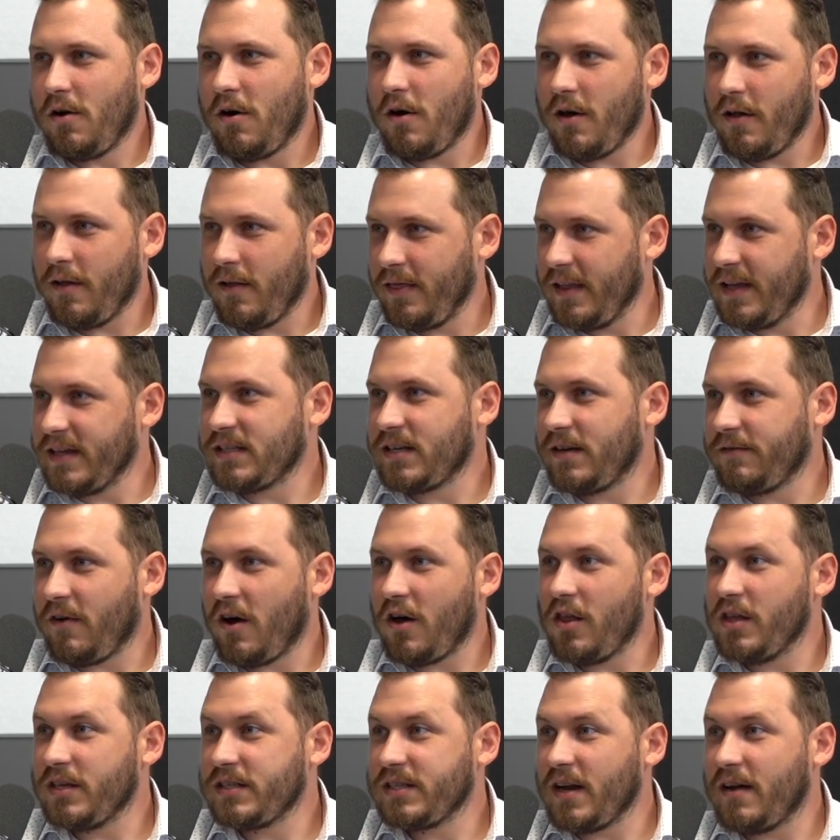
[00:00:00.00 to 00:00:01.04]
a list of
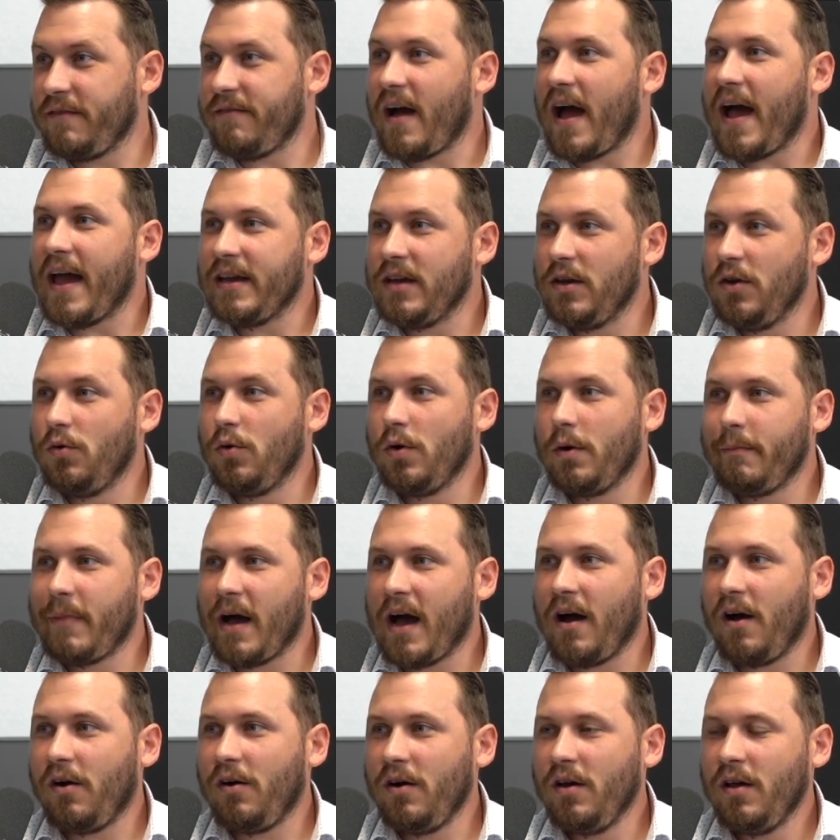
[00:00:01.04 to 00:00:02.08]
all the stuff I knew
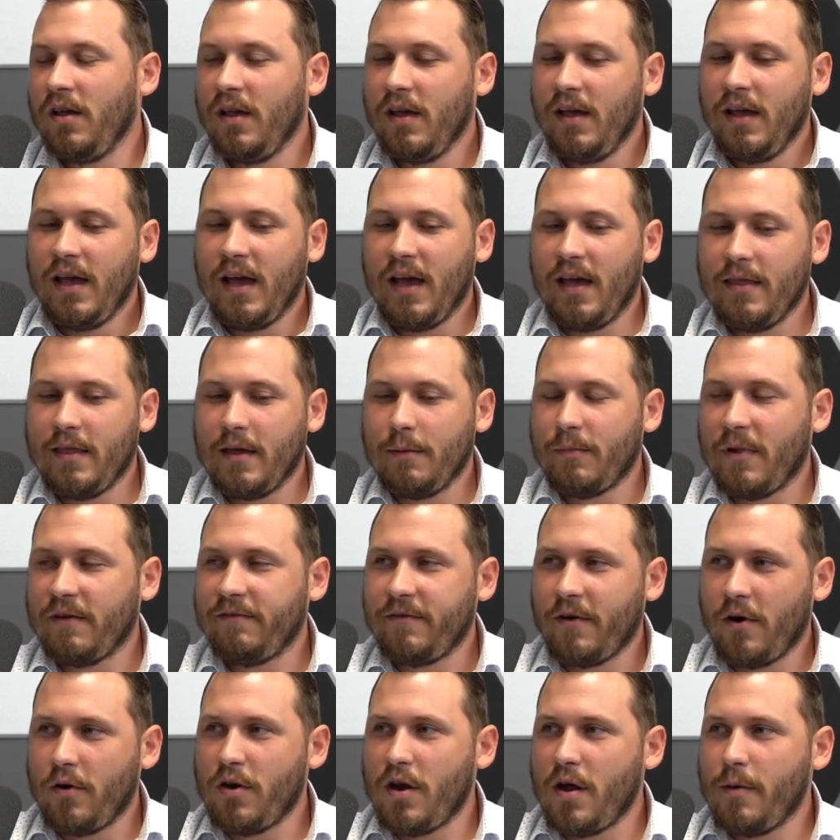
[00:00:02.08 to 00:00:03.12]
about, and then my
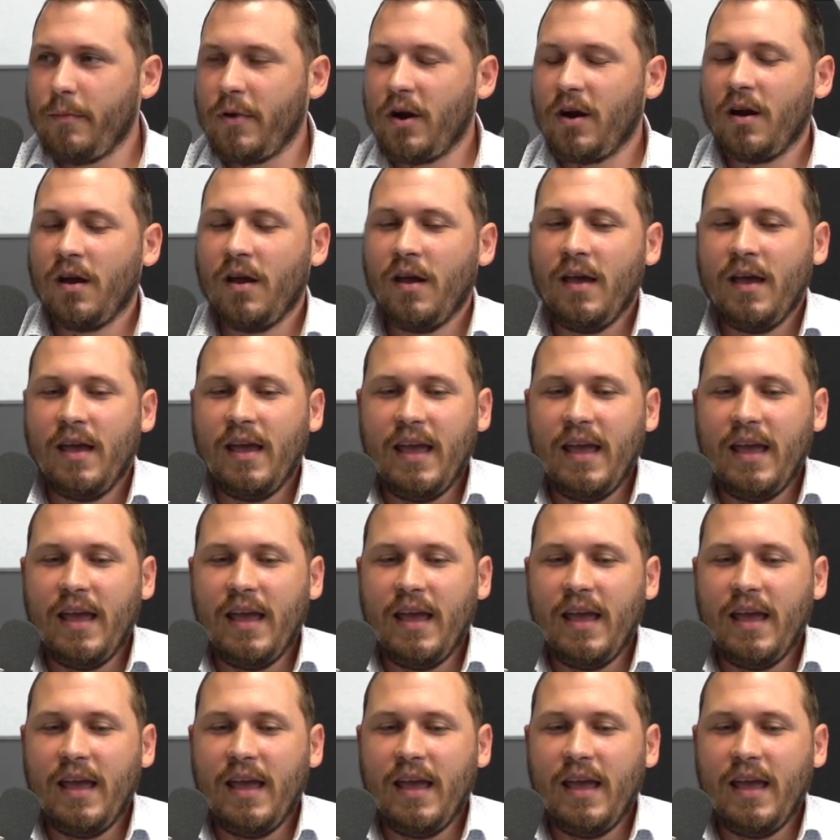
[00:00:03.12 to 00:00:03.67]
phone number.